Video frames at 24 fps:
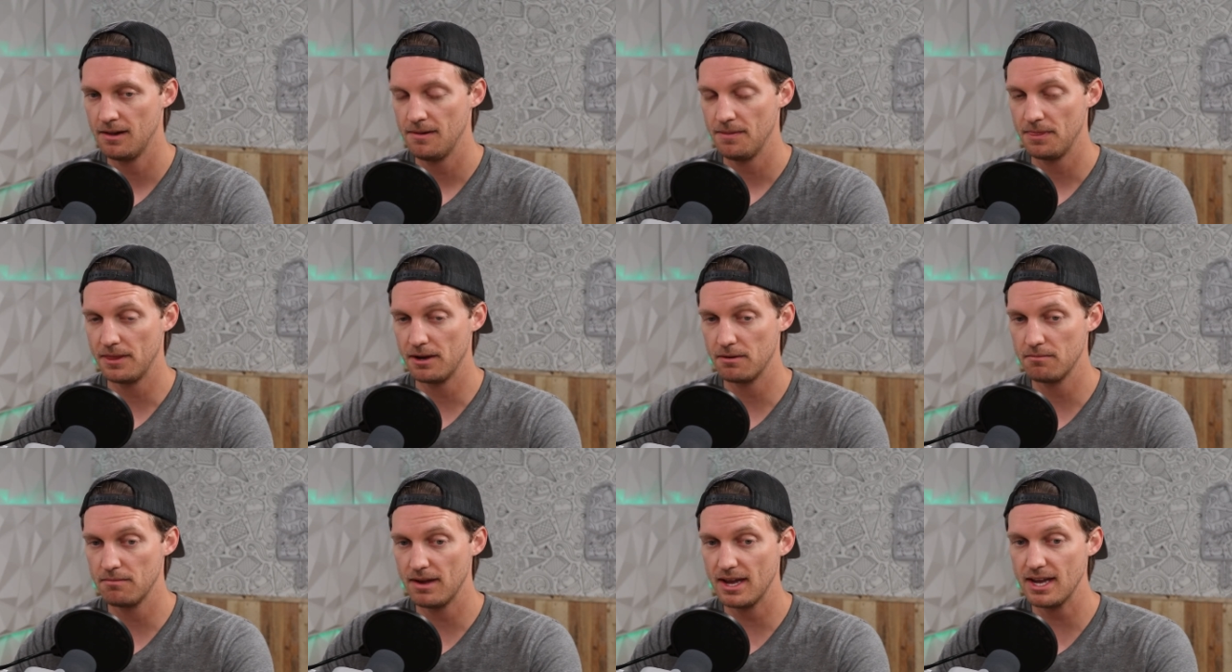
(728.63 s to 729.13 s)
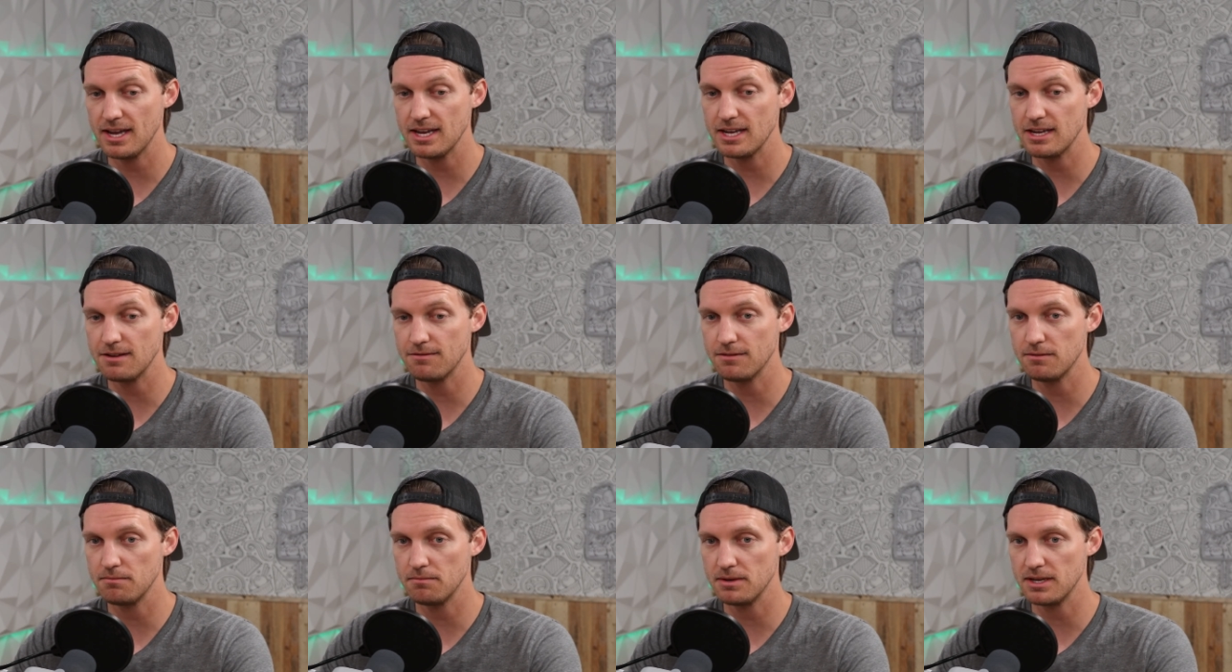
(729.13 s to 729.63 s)
There may
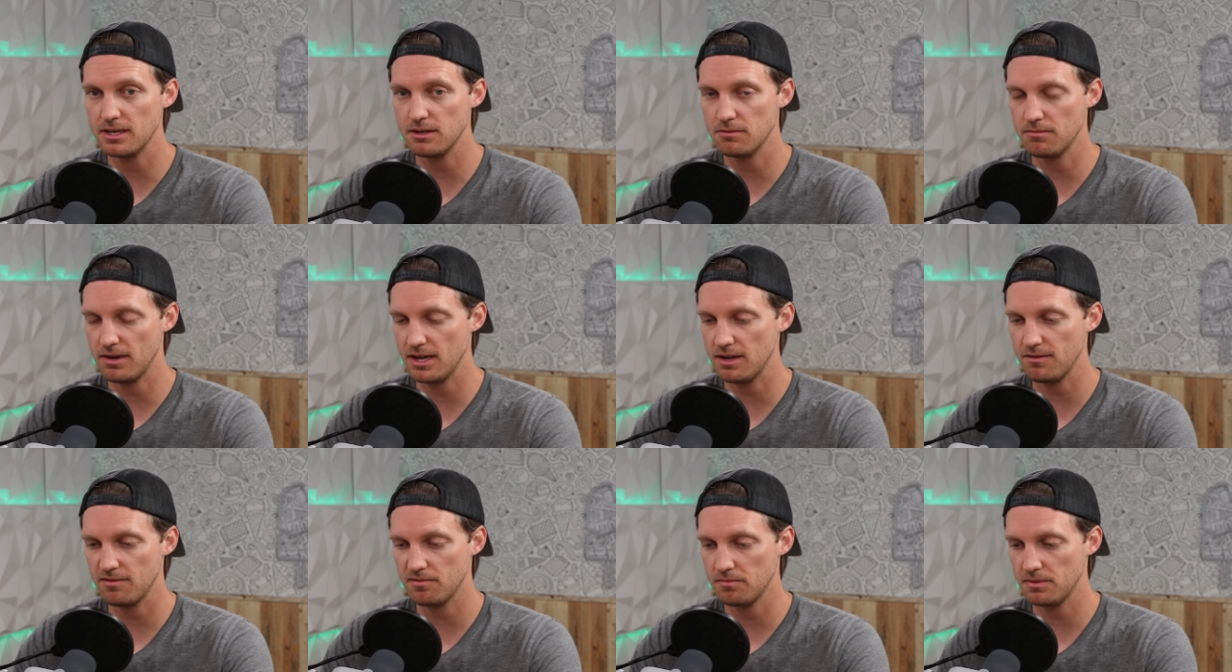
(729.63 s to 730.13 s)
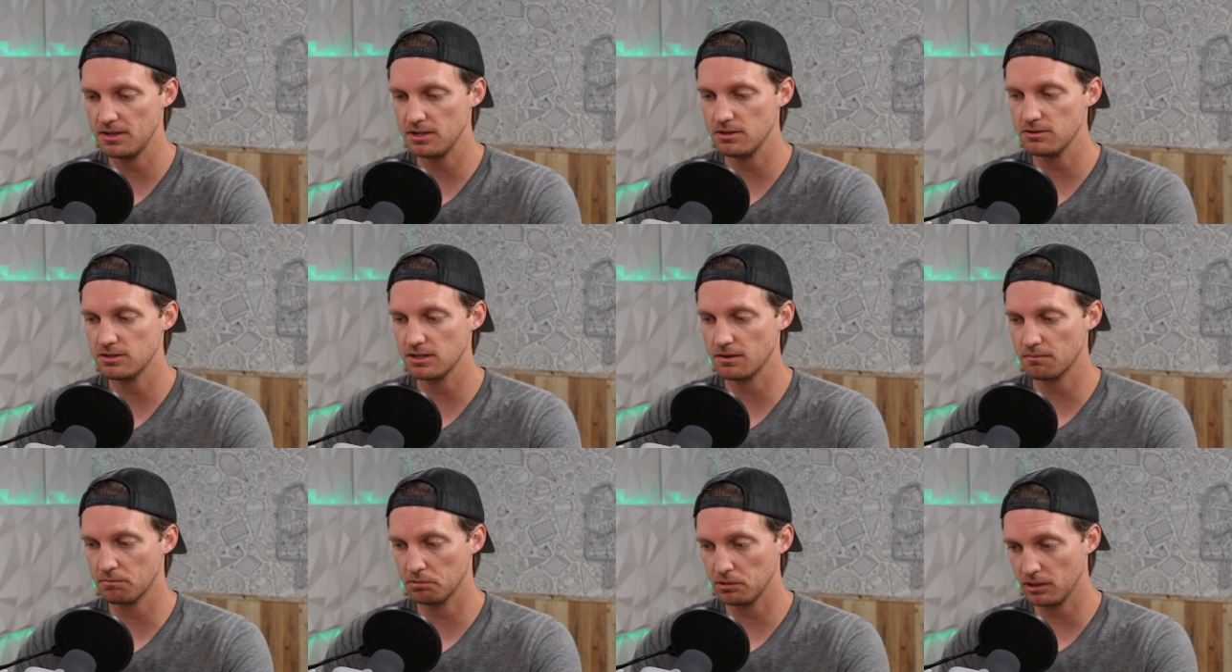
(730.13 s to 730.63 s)
even be
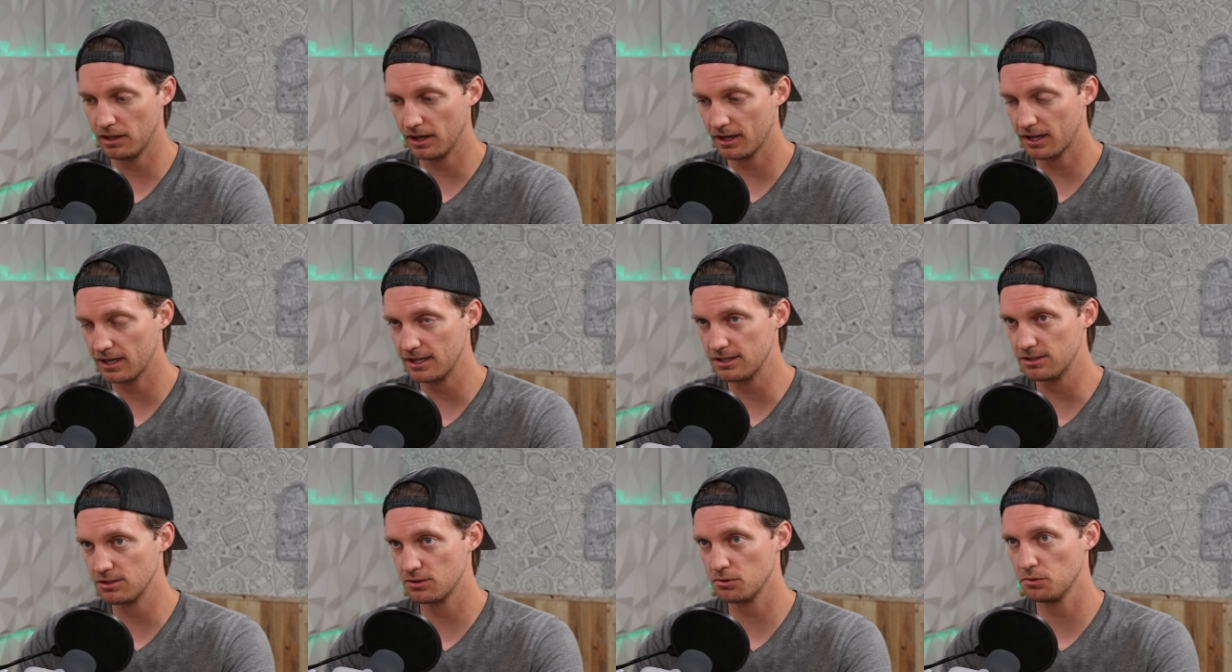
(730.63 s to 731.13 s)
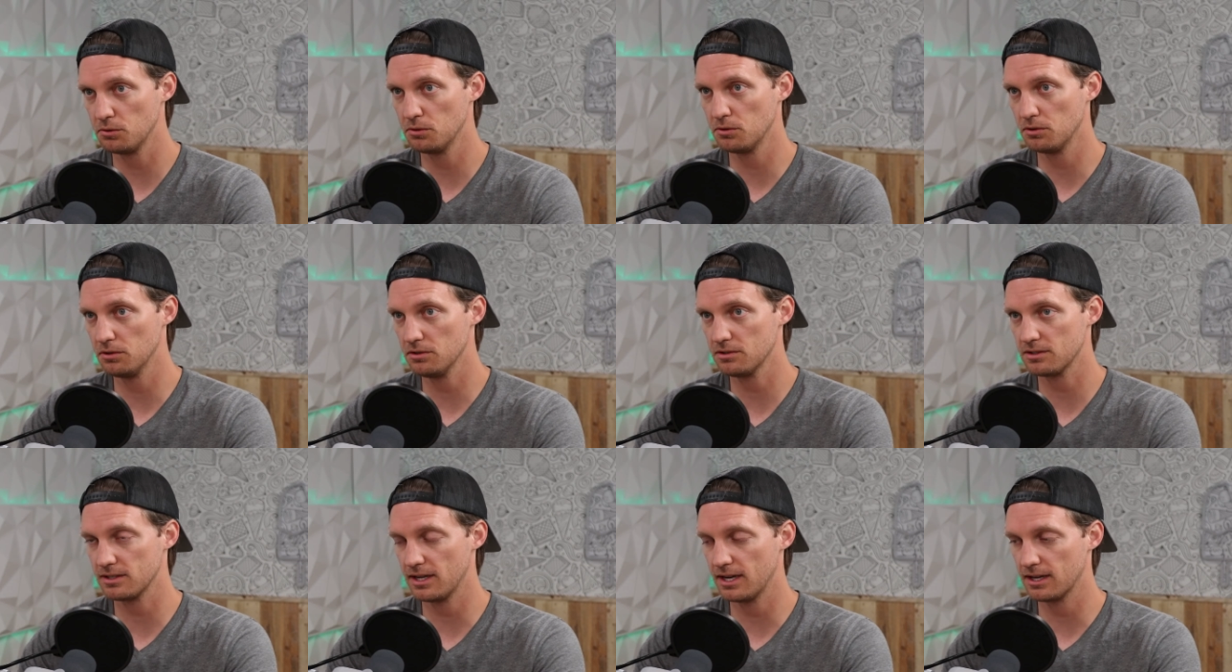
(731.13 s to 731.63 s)
using plug-in
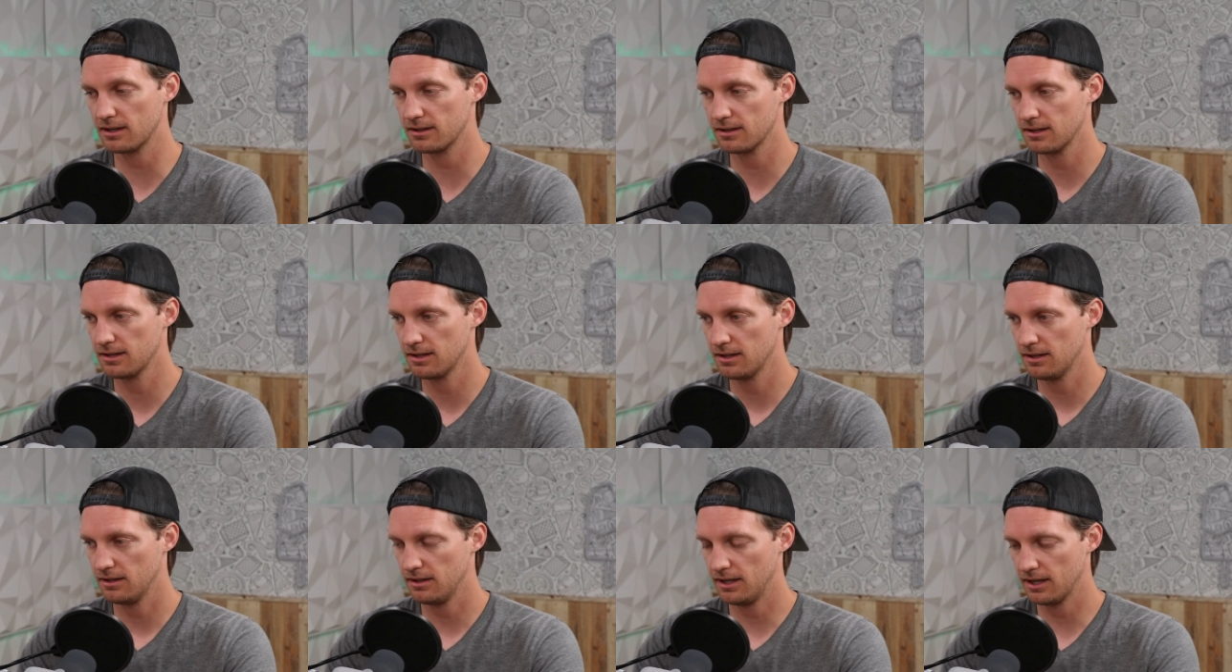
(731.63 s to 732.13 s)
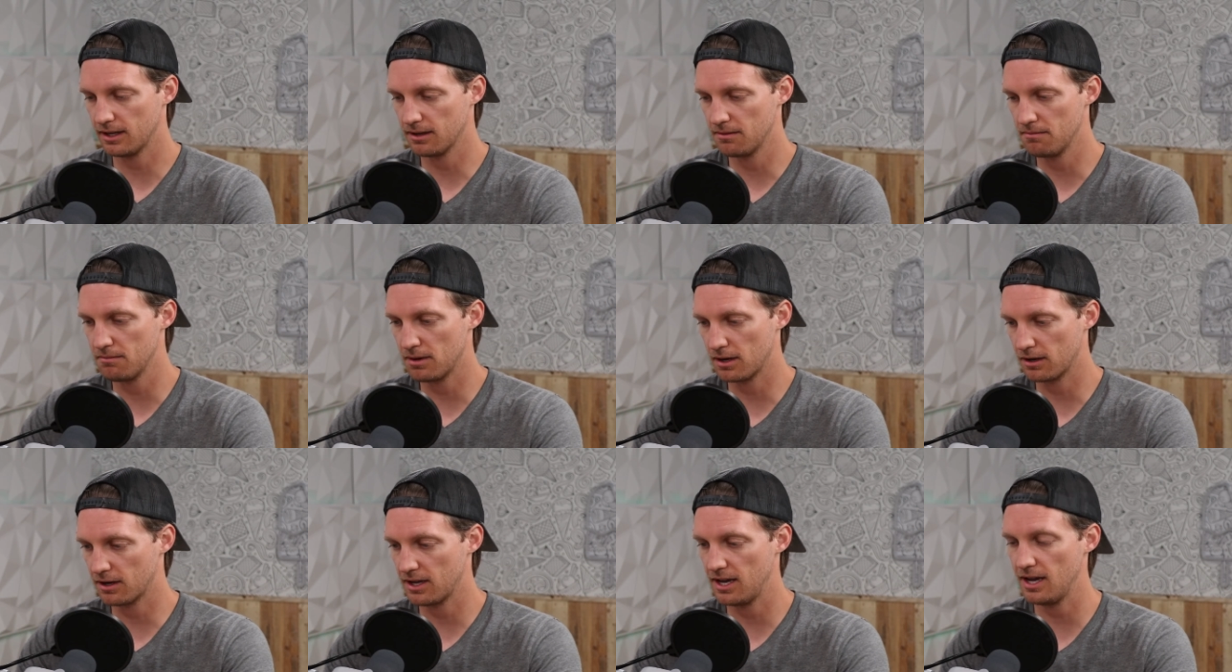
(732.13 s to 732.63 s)
tools like a
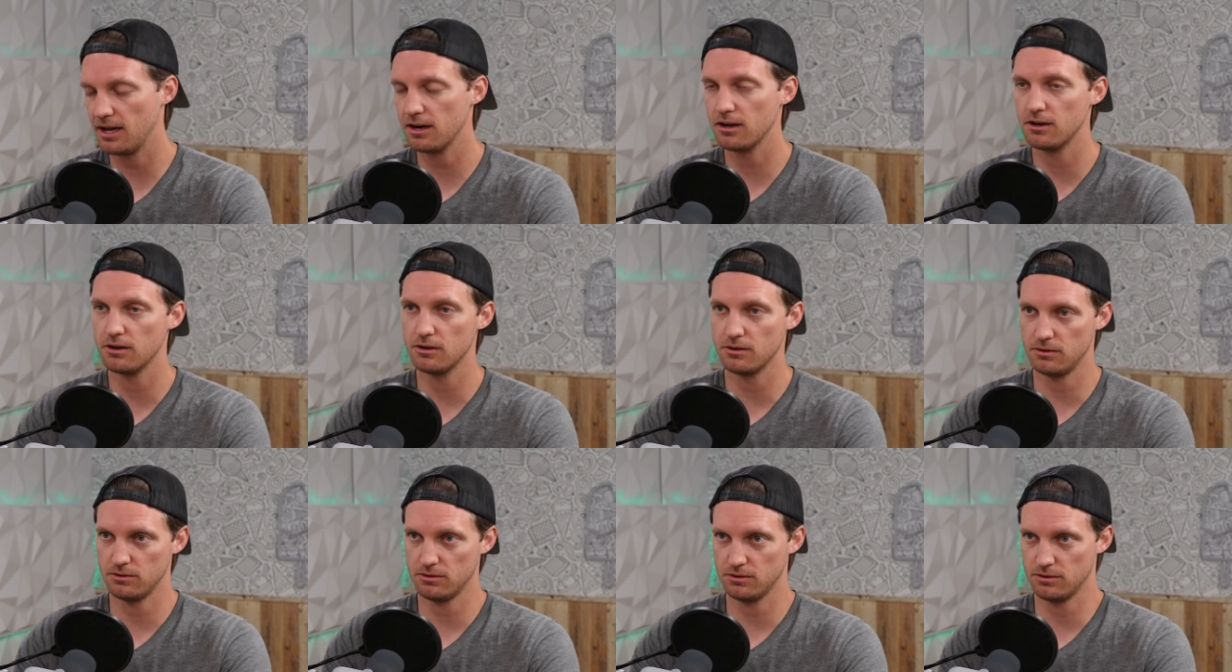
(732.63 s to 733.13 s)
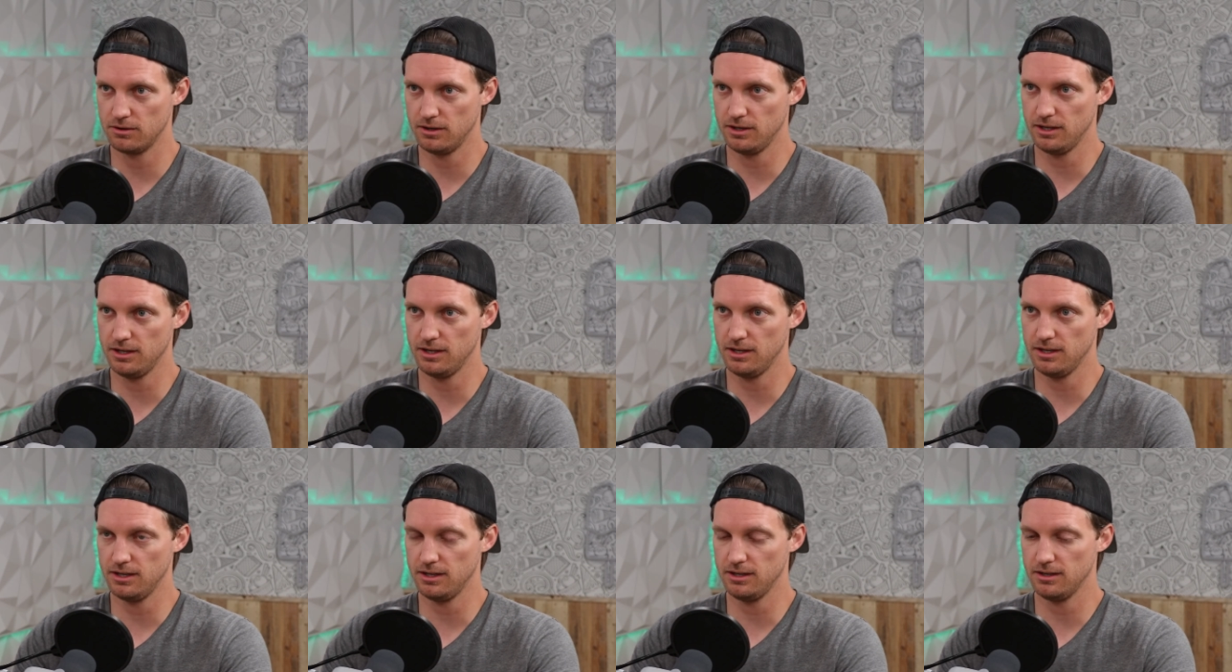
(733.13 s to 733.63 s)
Marketo or
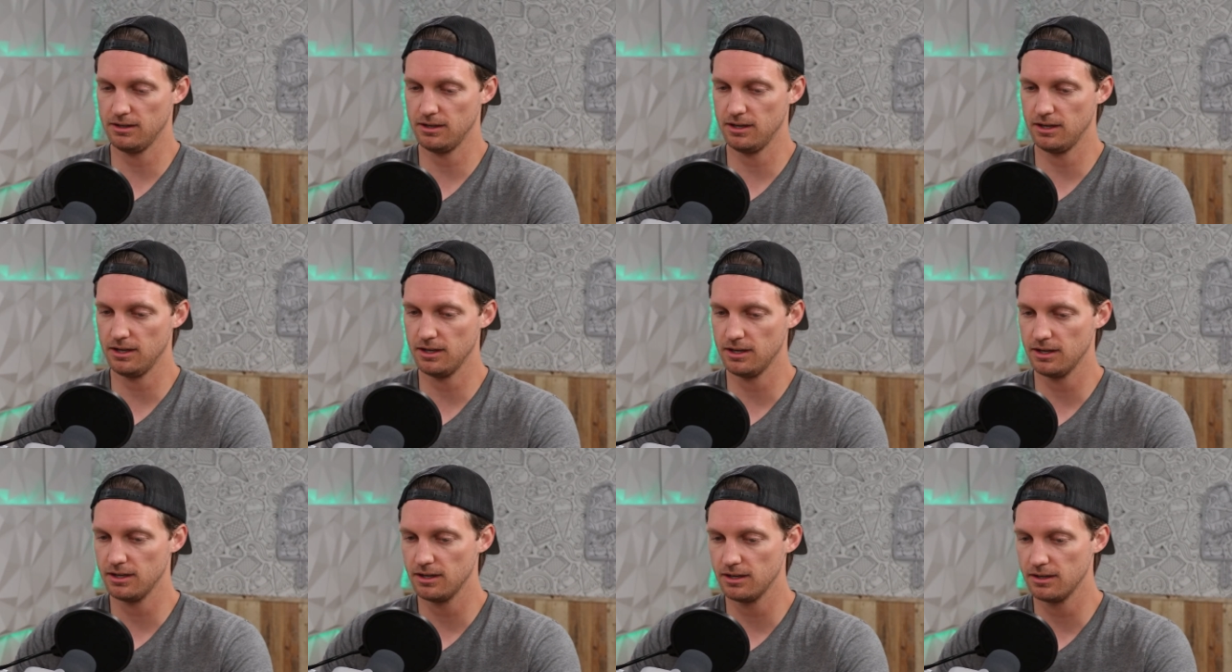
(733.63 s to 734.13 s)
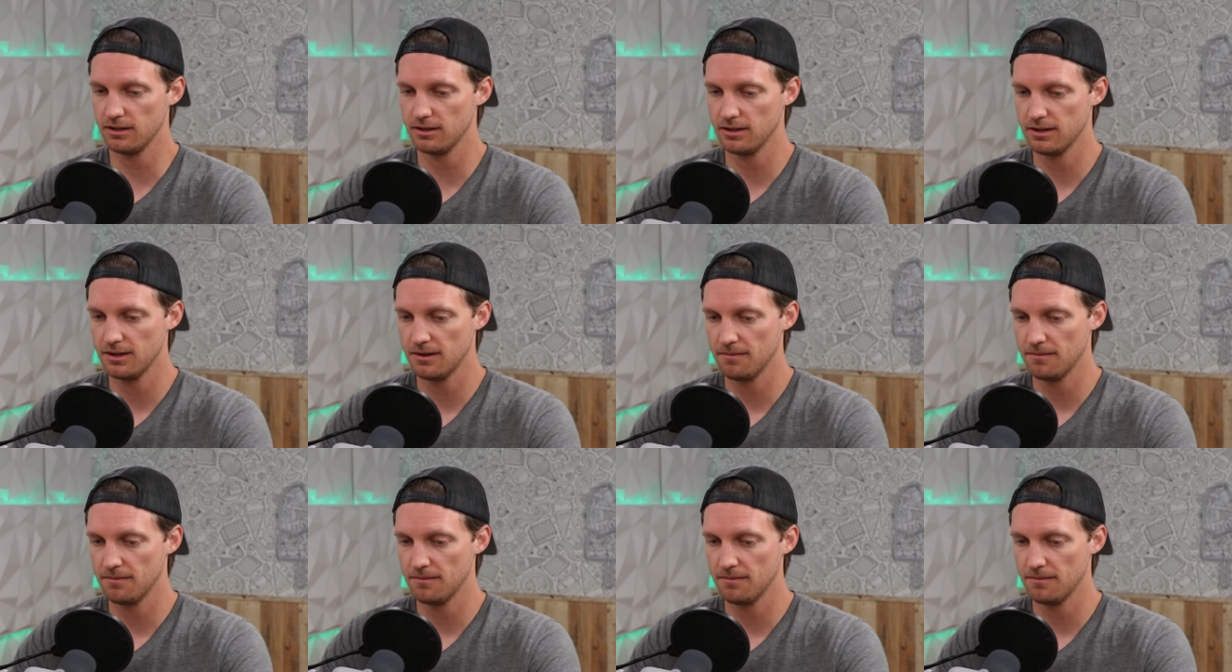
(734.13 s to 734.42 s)
a